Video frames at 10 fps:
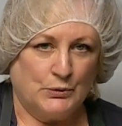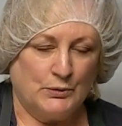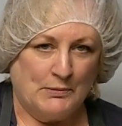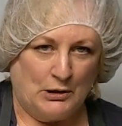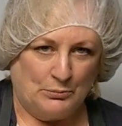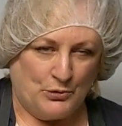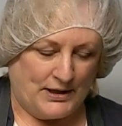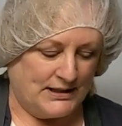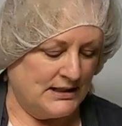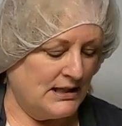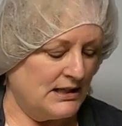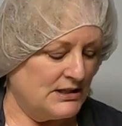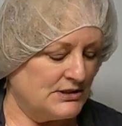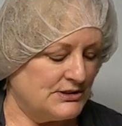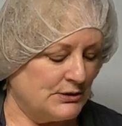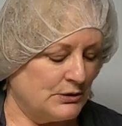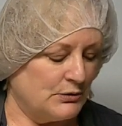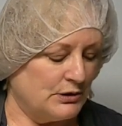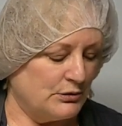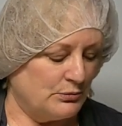or melt point.
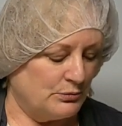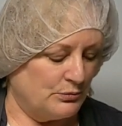So it